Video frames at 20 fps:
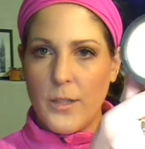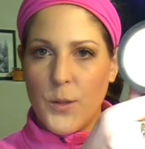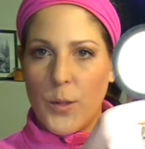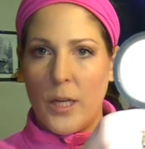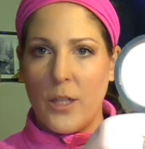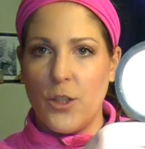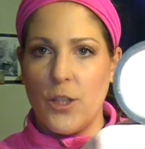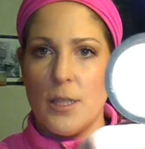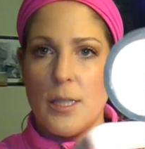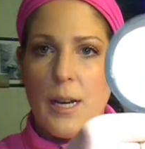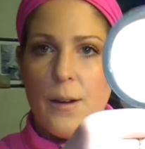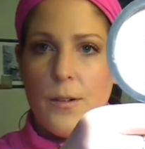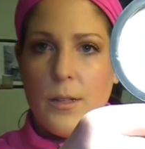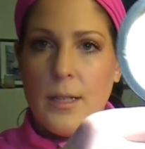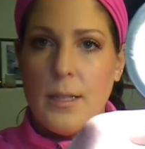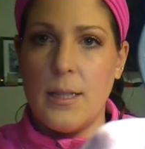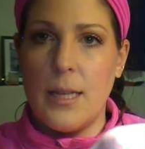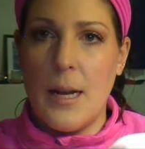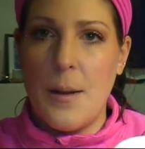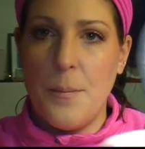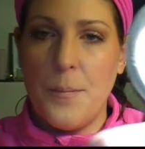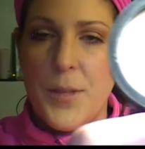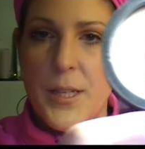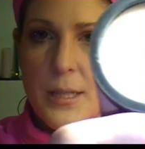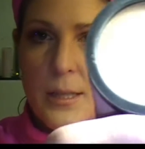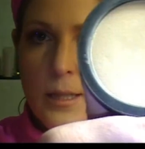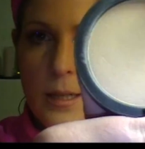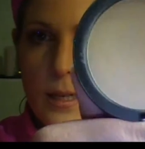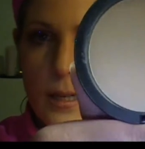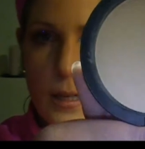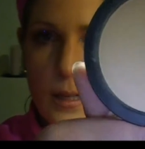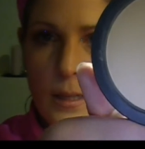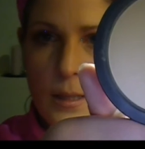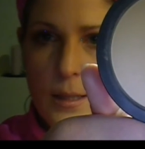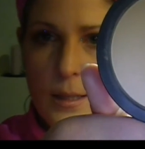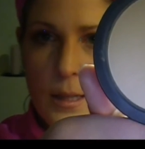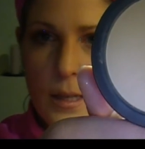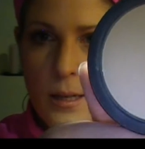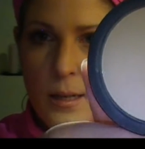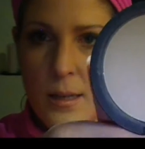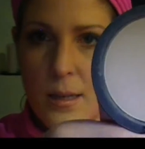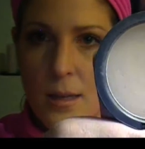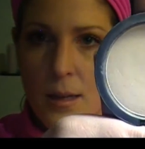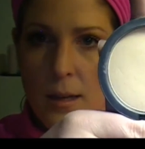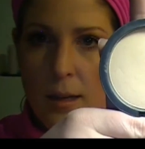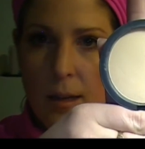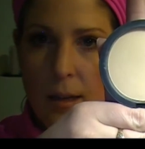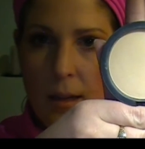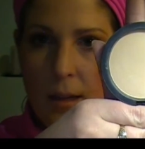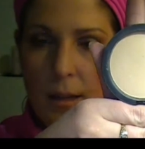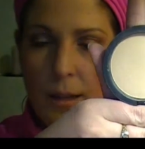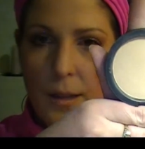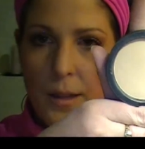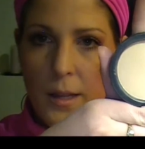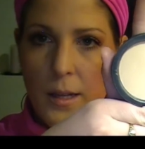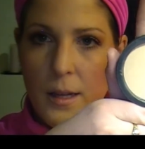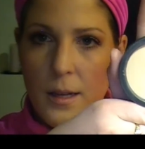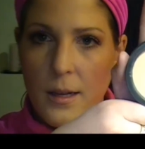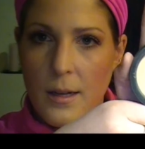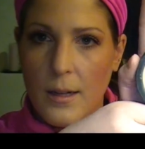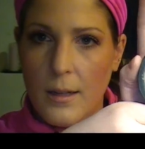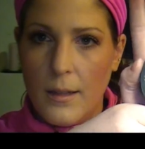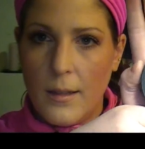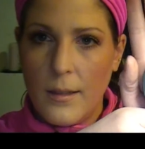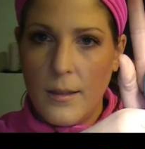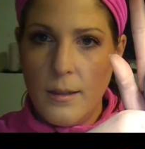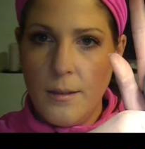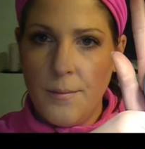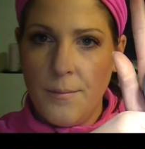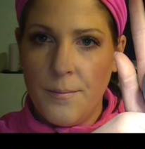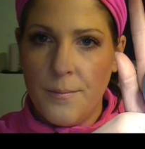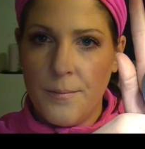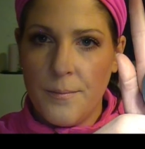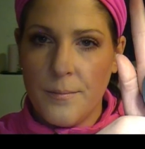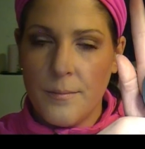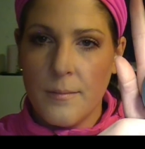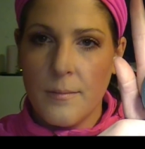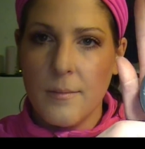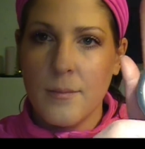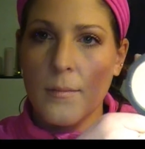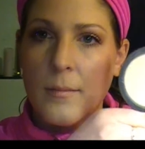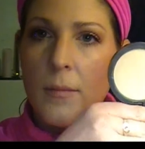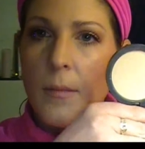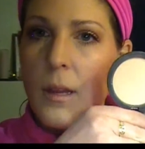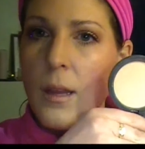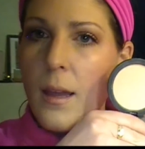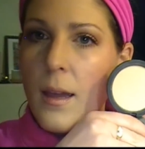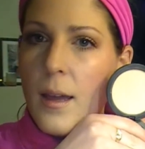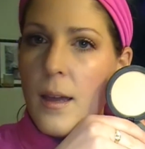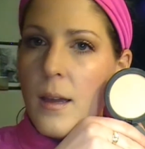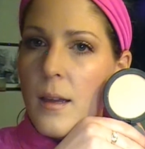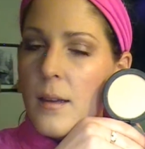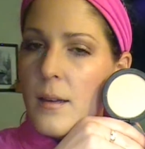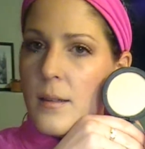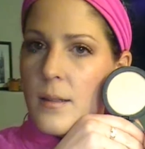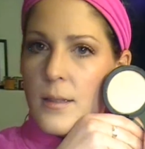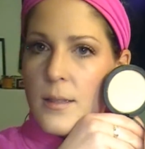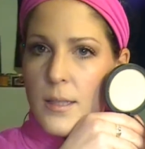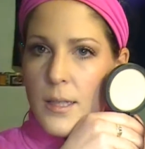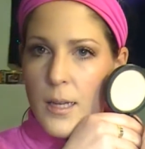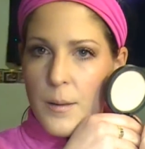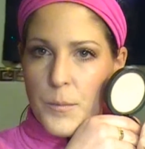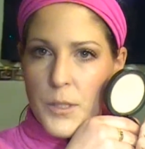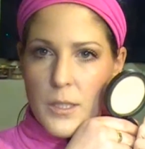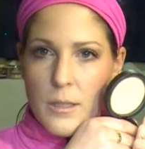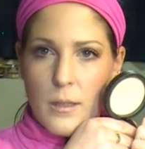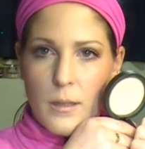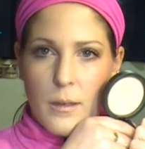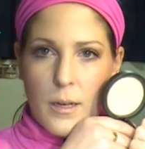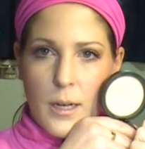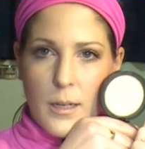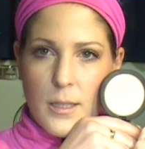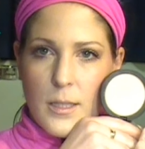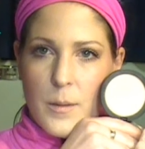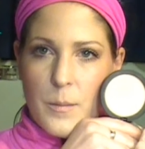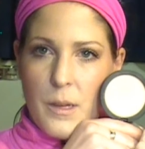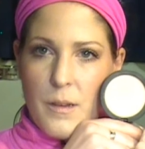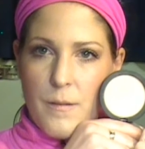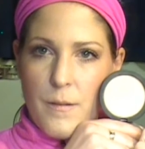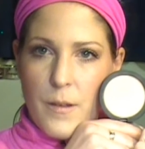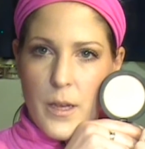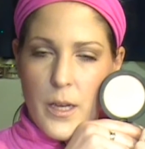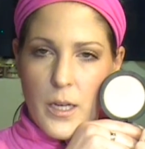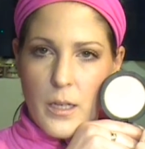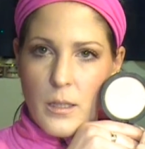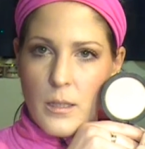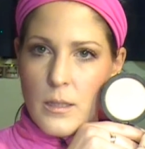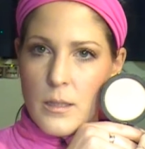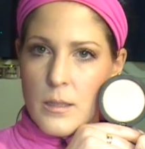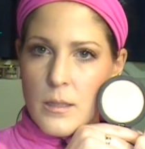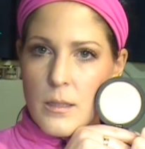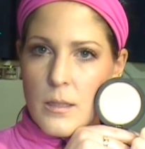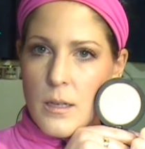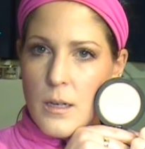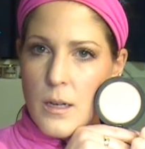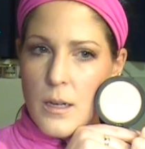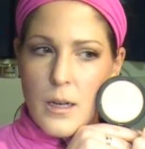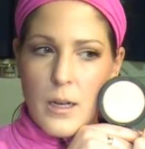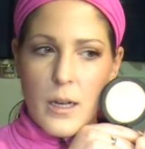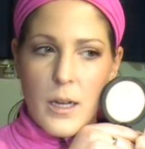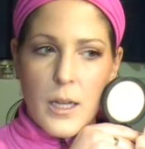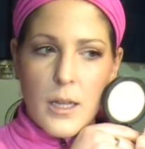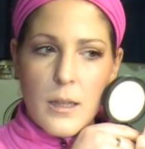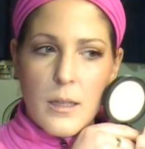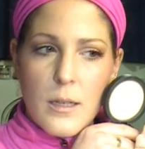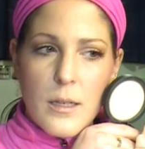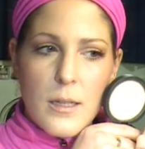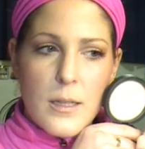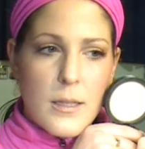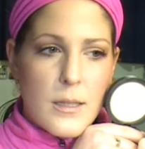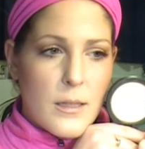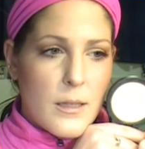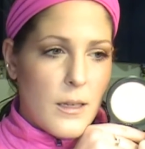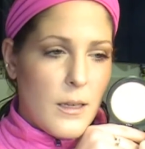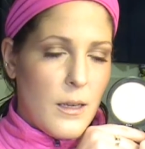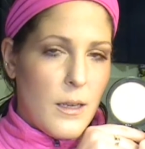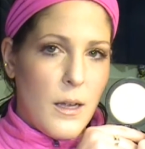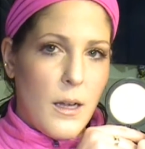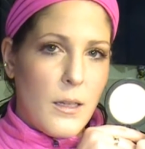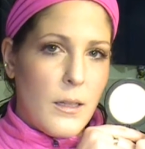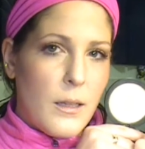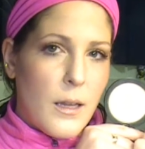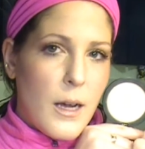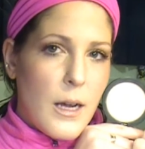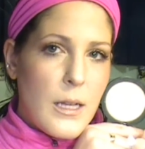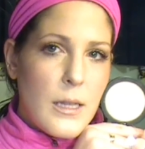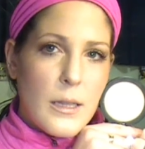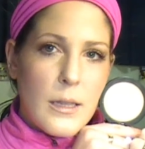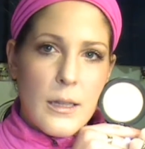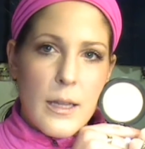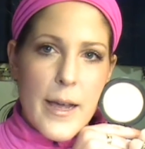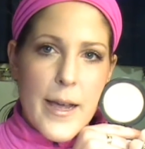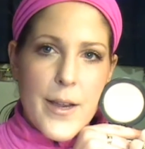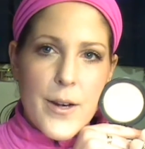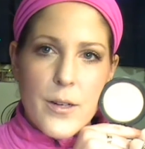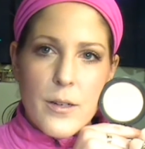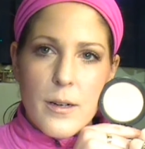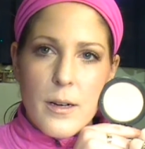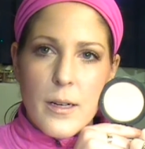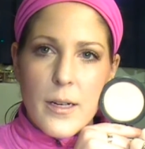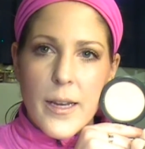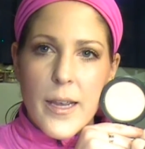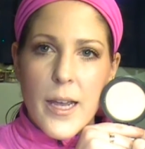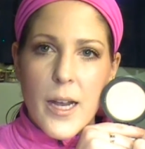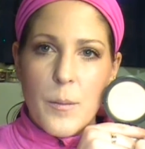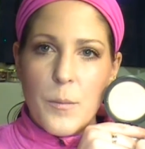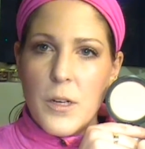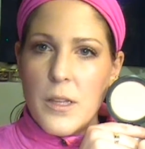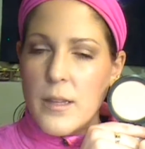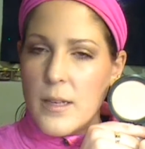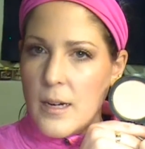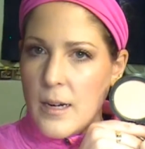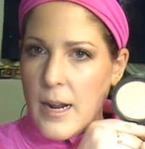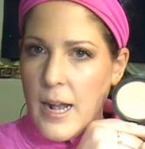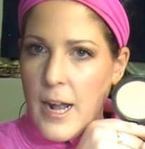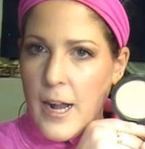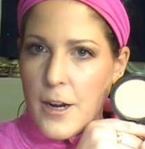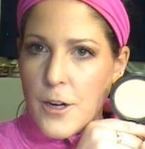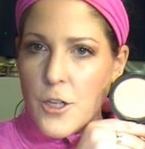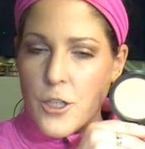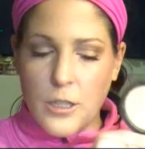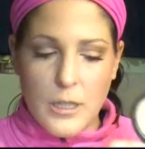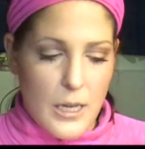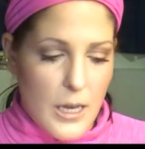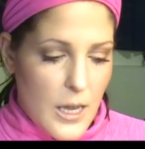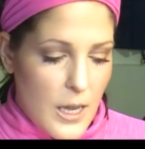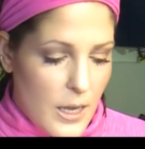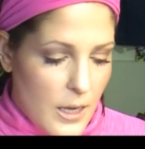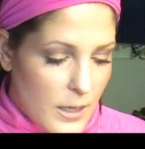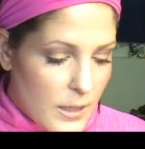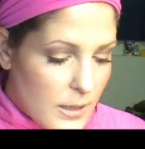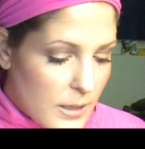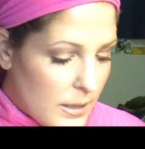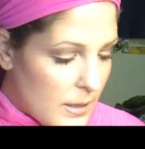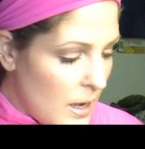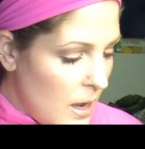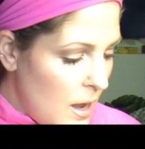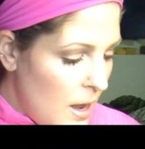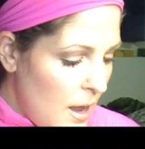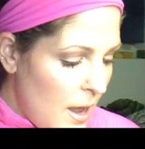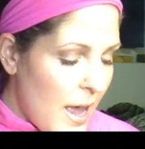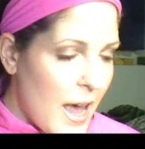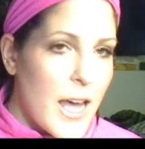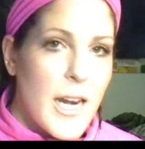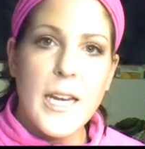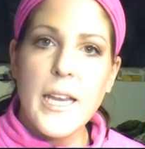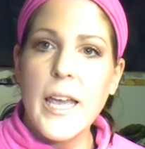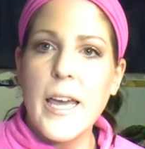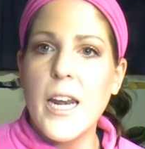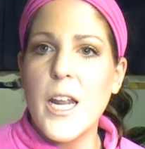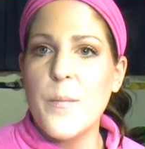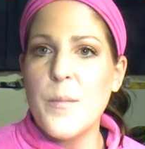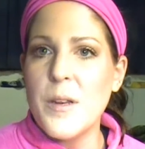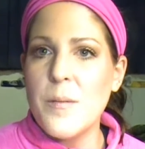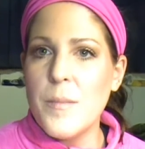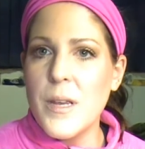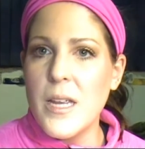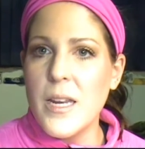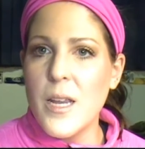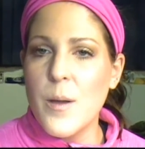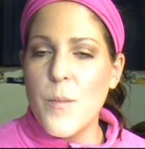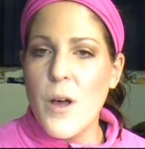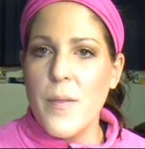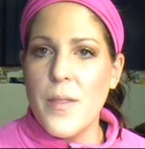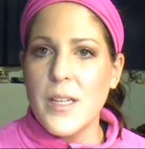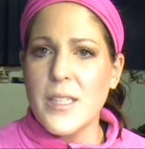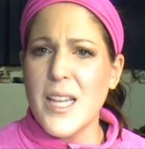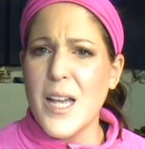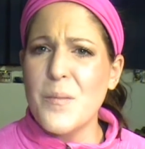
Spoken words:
So I'll just cover this up. This is the color. Okay, you can see up to next to my face. It looks a lot lighter on camera than it actually is. And again, I'm in medium on this.